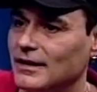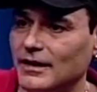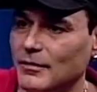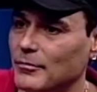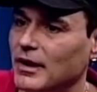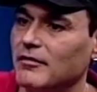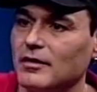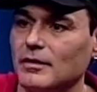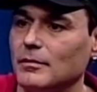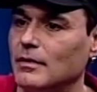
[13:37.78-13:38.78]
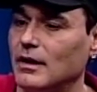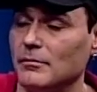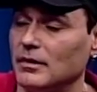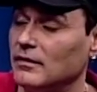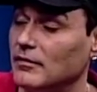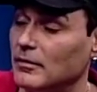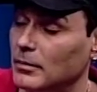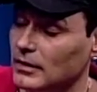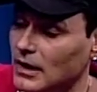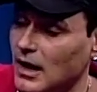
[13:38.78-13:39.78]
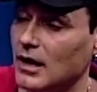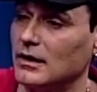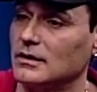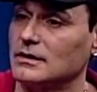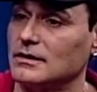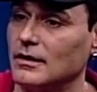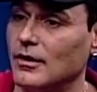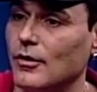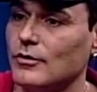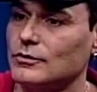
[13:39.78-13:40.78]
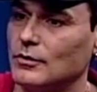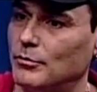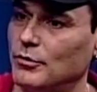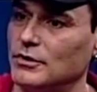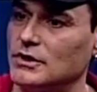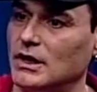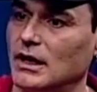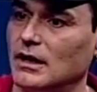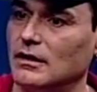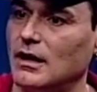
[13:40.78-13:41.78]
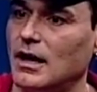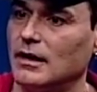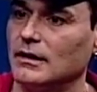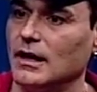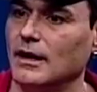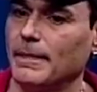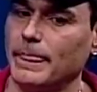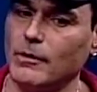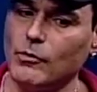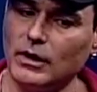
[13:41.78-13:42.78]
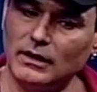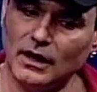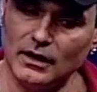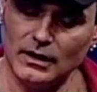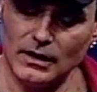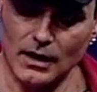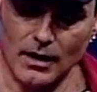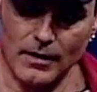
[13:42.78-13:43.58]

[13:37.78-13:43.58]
Unbelievable audience. Also appreciating a lot the way they